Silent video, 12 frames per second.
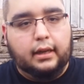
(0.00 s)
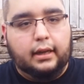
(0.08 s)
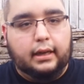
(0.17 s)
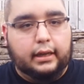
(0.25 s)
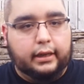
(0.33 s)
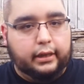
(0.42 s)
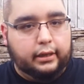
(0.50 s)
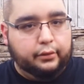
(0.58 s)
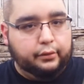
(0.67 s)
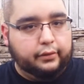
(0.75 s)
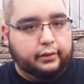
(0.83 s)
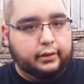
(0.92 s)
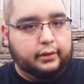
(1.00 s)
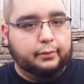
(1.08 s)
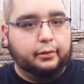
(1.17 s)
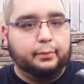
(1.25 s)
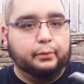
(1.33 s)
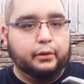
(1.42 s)
I used it to
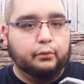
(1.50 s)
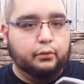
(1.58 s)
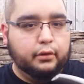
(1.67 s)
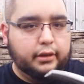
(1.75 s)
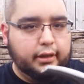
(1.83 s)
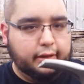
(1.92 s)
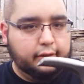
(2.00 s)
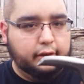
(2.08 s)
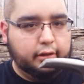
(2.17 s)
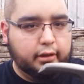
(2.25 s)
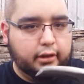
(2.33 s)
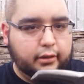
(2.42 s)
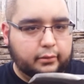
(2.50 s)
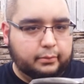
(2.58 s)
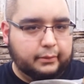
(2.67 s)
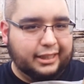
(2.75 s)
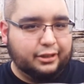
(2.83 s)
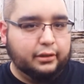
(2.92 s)
split wood not too long ago.
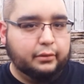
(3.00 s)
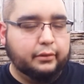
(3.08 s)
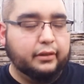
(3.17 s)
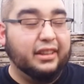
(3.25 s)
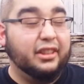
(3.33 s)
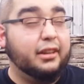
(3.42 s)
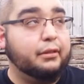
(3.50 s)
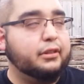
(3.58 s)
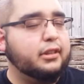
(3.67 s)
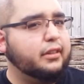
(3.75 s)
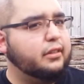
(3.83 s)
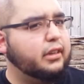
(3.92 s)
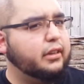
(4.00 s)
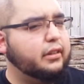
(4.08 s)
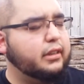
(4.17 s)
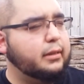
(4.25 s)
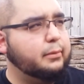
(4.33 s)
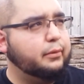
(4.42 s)
Actually, I think it was yesterday or
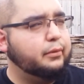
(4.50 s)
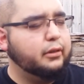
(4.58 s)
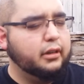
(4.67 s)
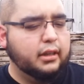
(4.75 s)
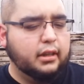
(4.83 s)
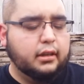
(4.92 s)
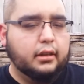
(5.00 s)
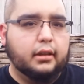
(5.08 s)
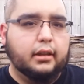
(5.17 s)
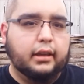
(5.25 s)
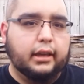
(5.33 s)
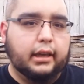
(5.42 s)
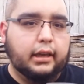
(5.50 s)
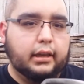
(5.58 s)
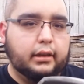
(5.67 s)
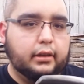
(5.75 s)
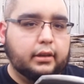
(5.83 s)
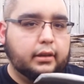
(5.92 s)
the day before,
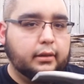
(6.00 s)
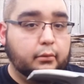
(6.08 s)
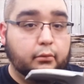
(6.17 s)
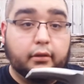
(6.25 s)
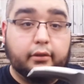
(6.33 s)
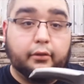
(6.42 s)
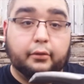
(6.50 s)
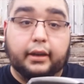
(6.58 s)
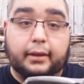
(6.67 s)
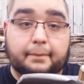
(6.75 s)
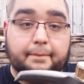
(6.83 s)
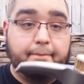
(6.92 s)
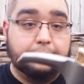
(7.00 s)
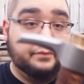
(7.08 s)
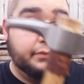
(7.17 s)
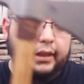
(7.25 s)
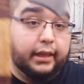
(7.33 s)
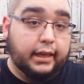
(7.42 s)
and works great.
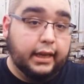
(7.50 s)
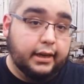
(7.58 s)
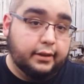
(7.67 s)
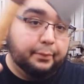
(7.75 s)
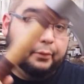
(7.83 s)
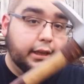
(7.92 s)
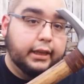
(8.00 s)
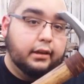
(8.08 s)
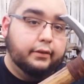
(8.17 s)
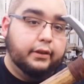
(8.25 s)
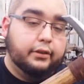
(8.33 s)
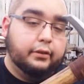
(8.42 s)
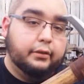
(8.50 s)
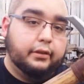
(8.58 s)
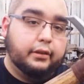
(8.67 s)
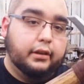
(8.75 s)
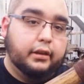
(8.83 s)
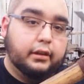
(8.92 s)
Head is pretty heavy, so it's
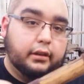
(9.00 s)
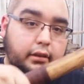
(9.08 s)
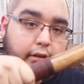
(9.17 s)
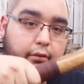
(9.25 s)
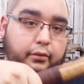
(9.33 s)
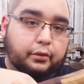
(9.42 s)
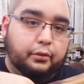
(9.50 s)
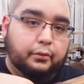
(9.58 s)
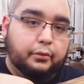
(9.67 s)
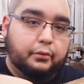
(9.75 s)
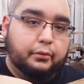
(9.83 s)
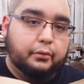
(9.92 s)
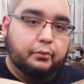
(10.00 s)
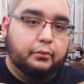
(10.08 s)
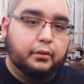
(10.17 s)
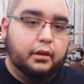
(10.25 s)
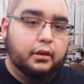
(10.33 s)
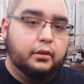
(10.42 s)
gonna go through
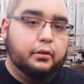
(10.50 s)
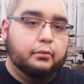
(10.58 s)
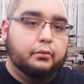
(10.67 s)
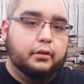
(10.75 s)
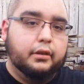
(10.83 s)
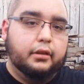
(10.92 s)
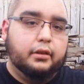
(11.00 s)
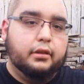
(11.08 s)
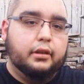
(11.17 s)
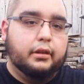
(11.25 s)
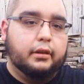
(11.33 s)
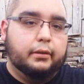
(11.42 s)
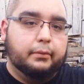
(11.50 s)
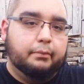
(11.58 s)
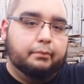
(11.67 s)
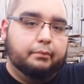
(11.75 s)
the wood. The